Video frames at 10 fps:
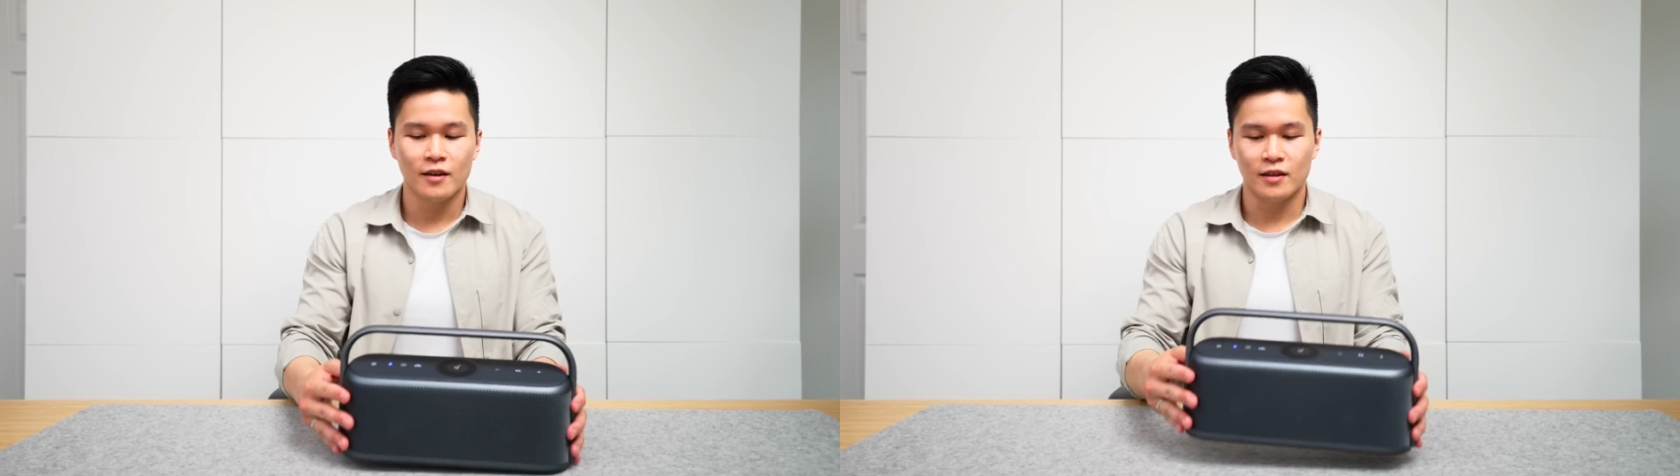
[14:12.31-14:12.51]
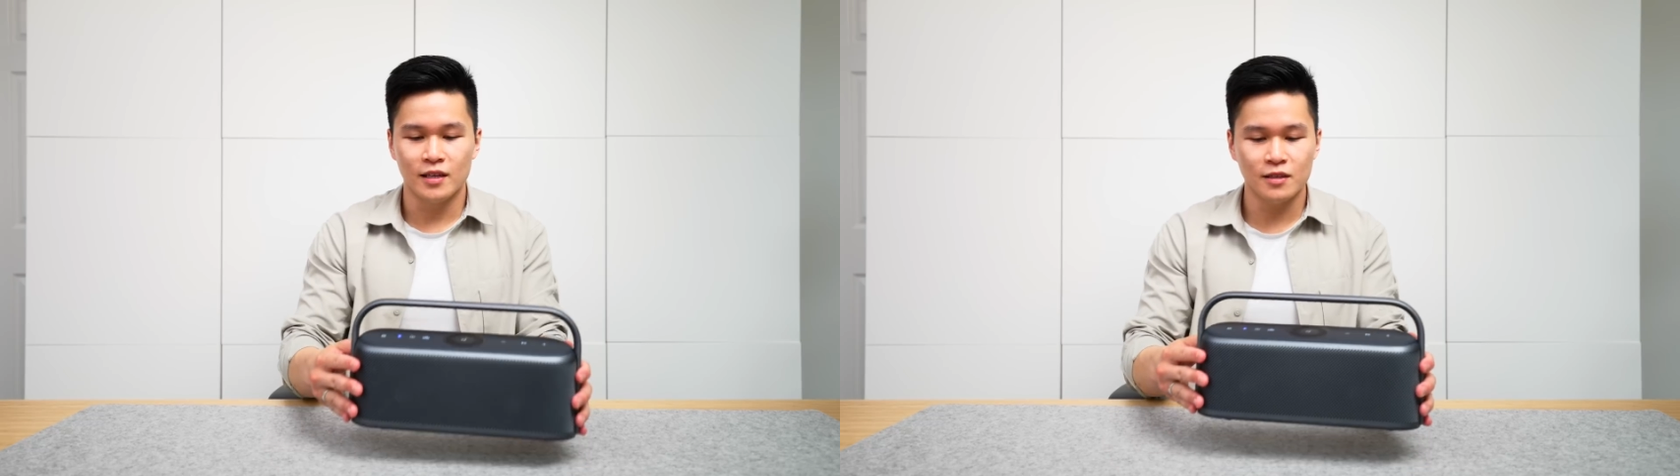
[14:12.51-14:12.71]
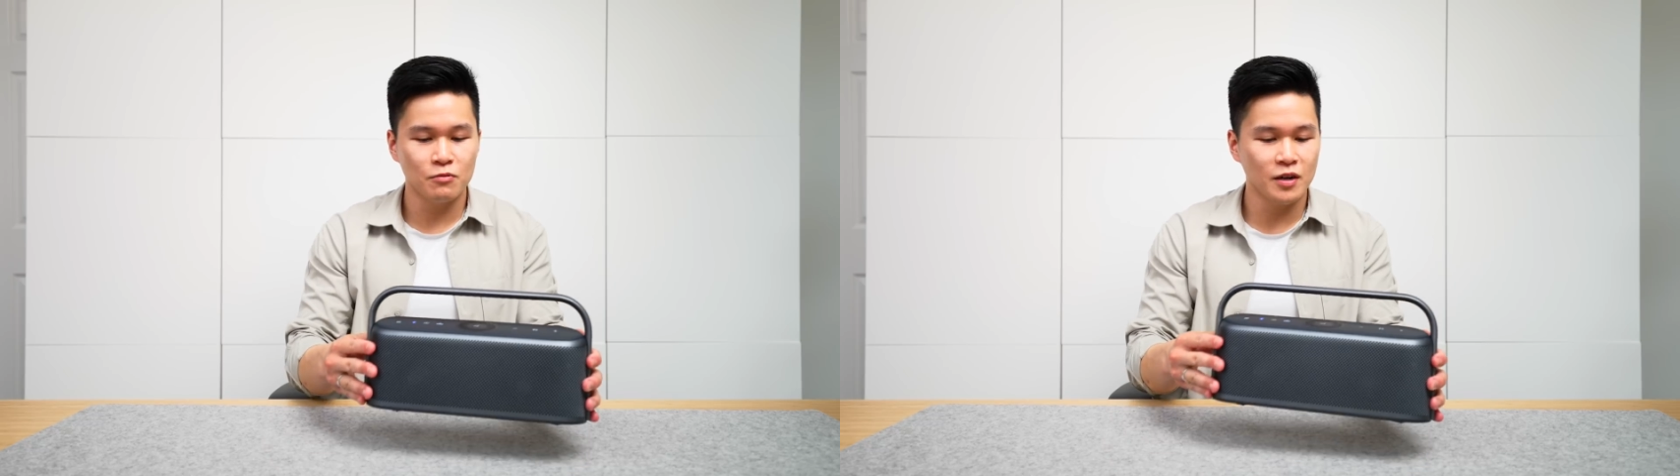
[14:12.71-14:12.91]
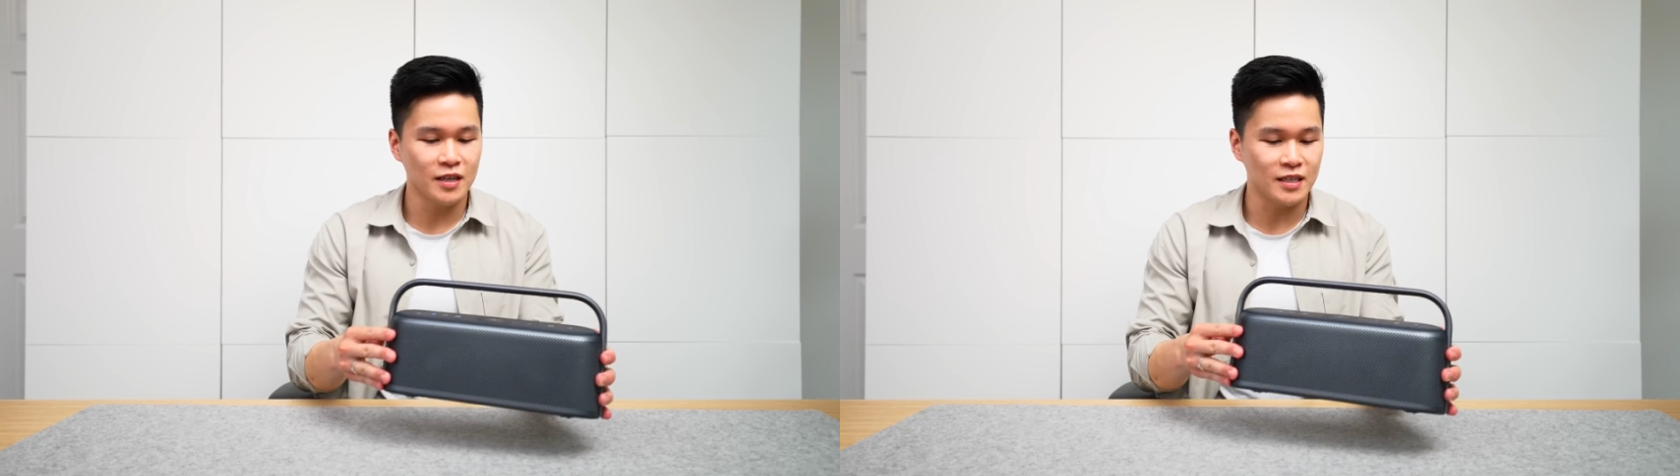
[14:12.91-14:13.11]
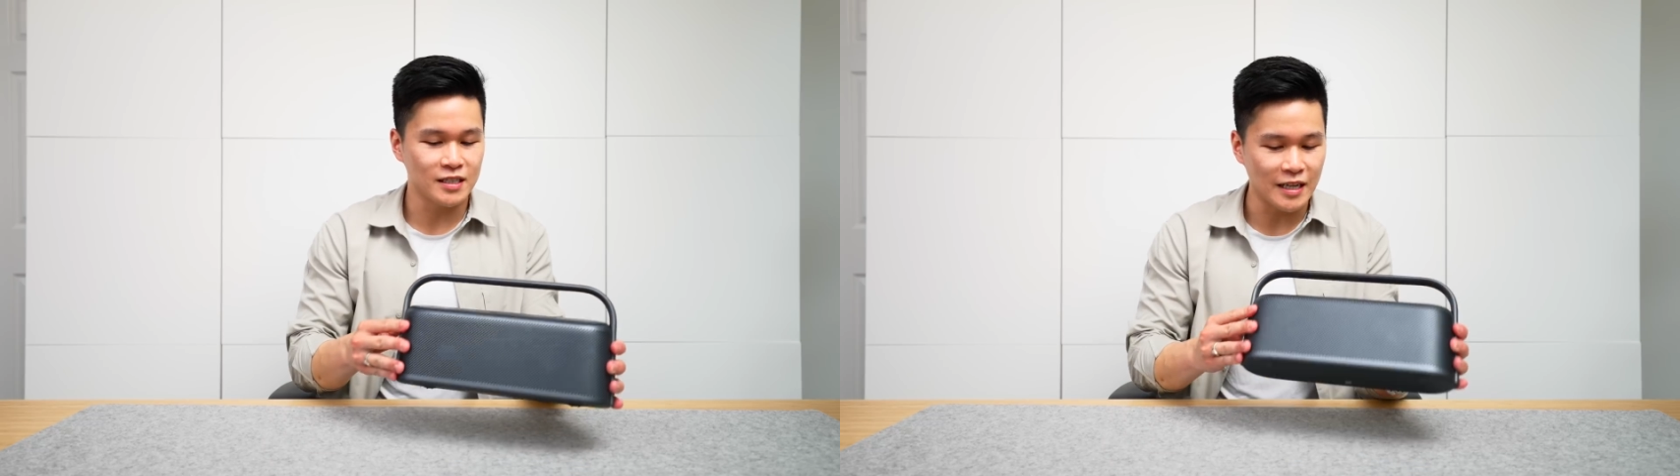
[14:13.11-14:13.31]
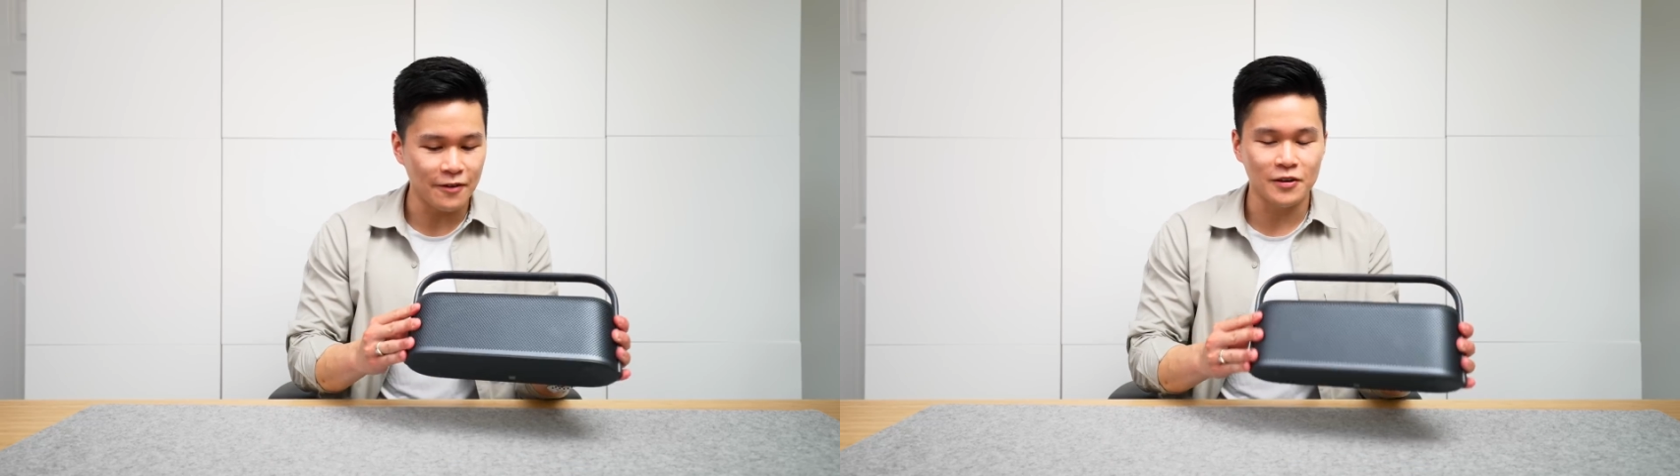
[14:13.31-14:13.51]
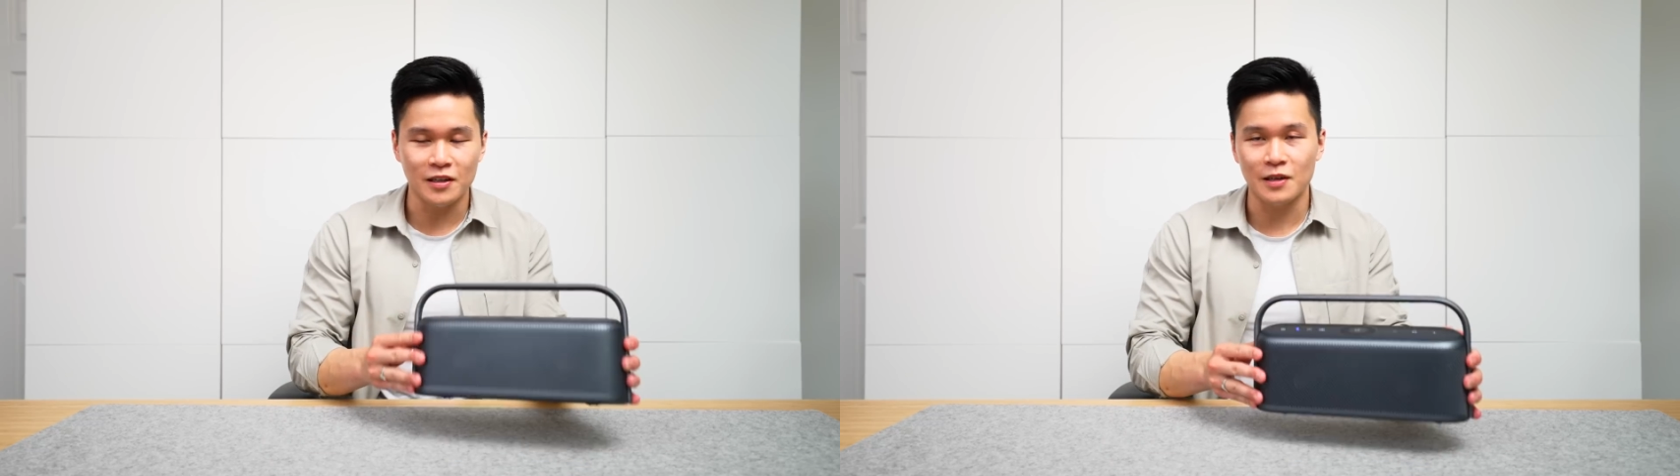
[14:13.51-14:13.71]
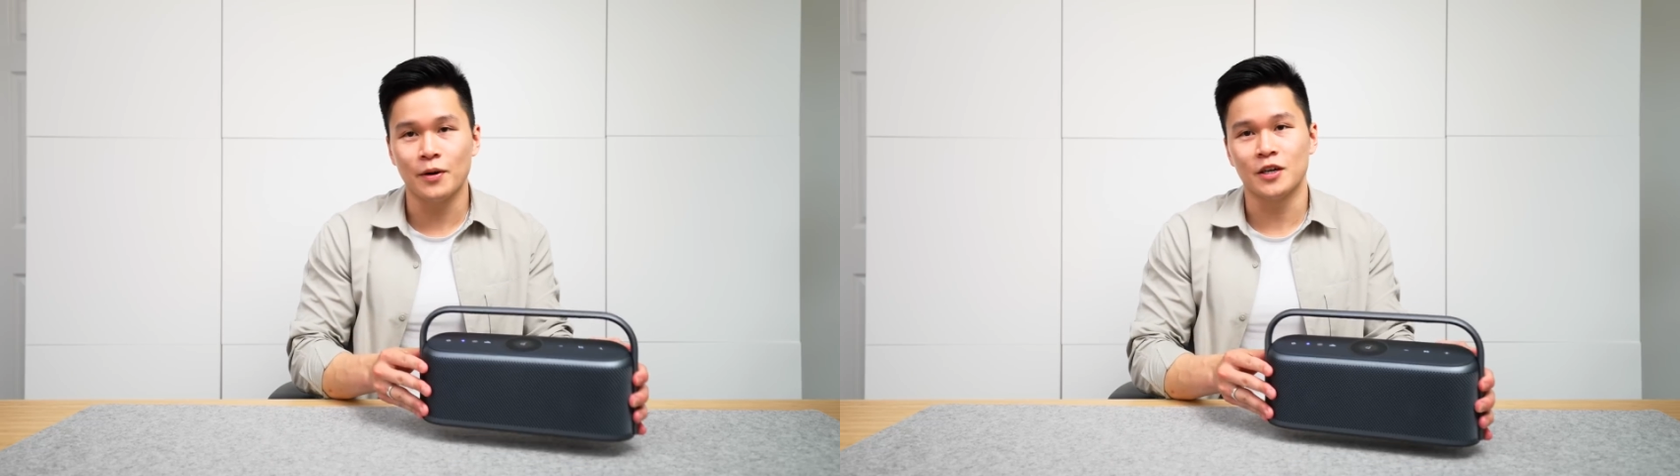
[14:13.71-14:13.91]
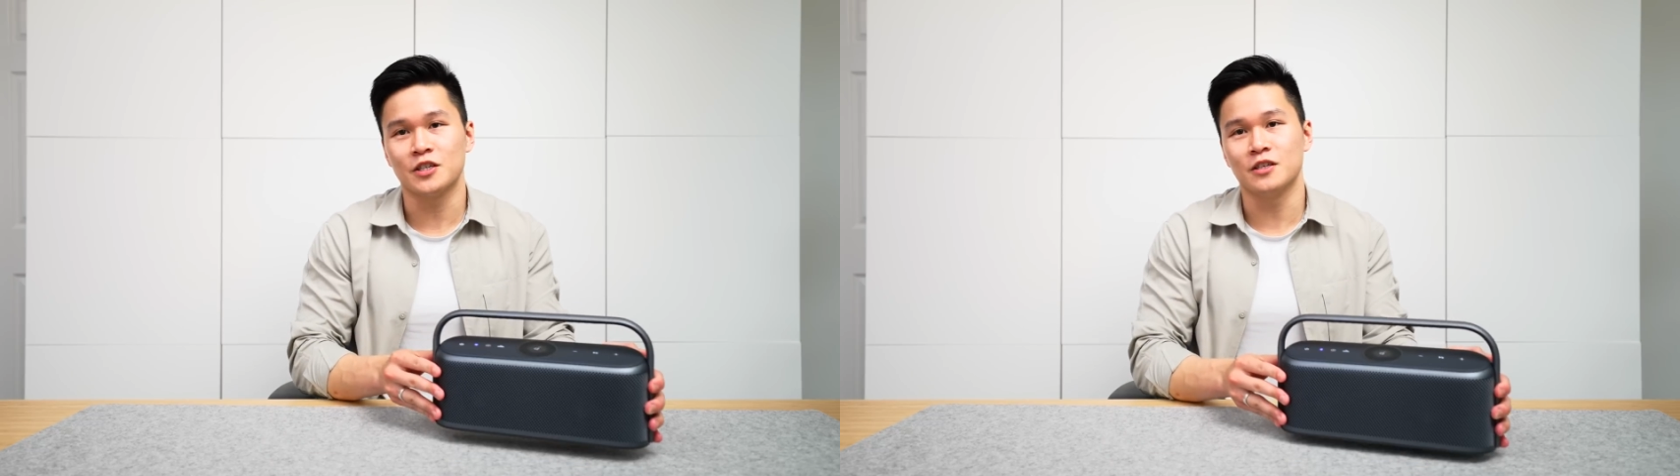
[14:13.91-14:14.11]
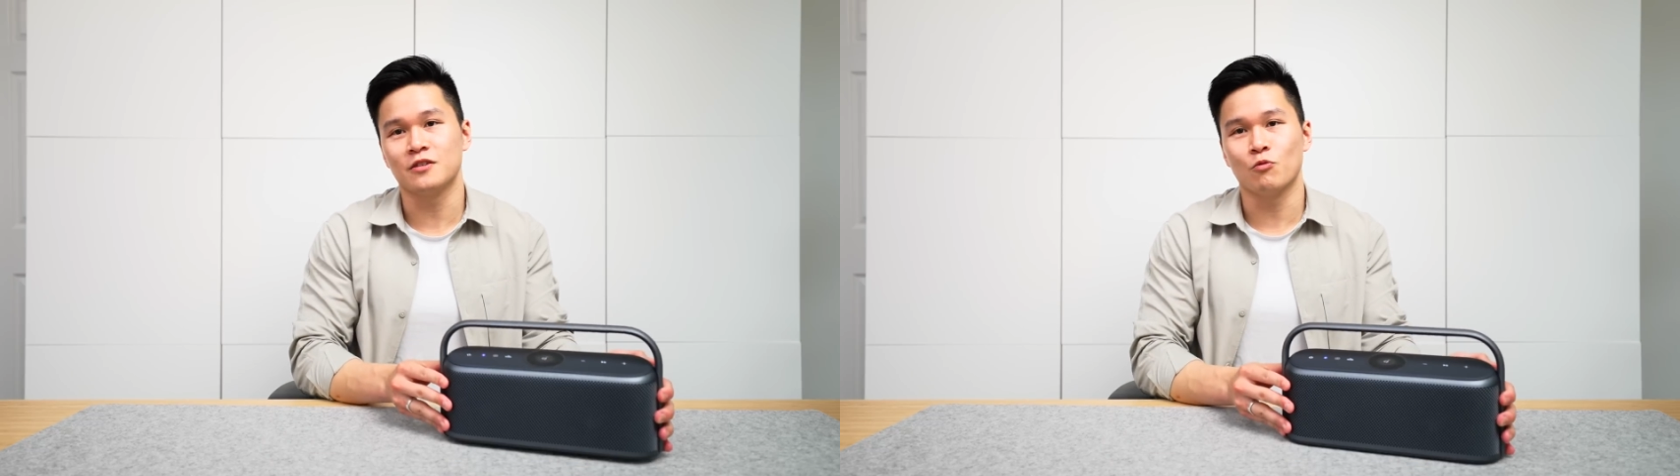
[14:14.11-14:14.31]
this one definitely
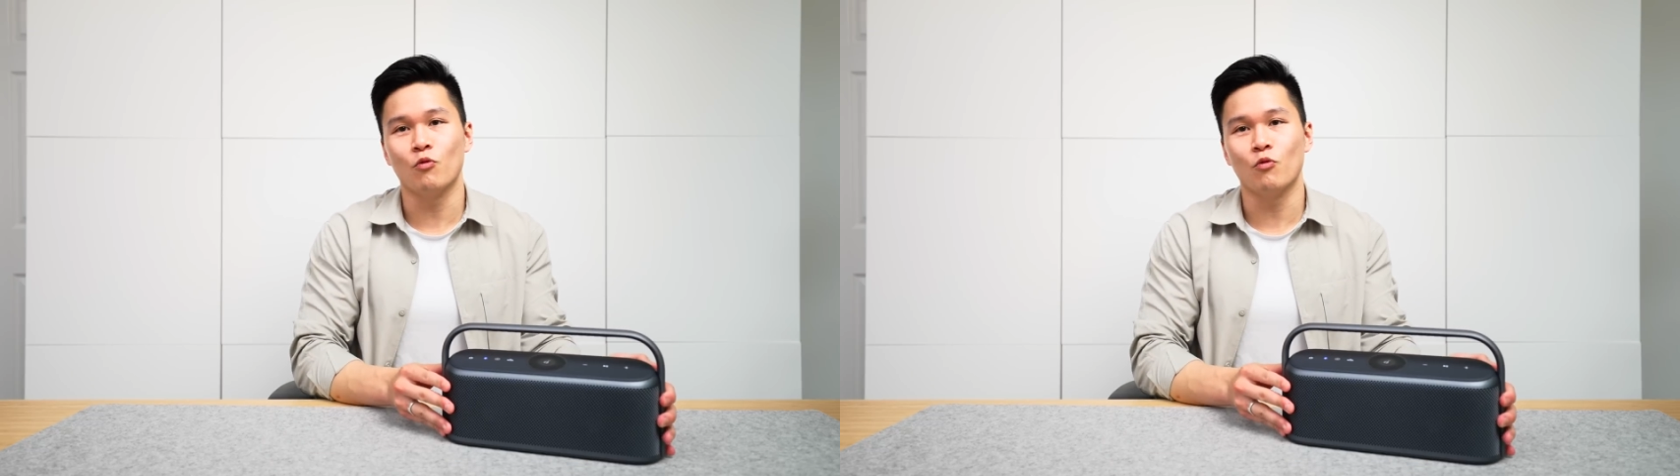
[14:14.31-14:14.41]
punches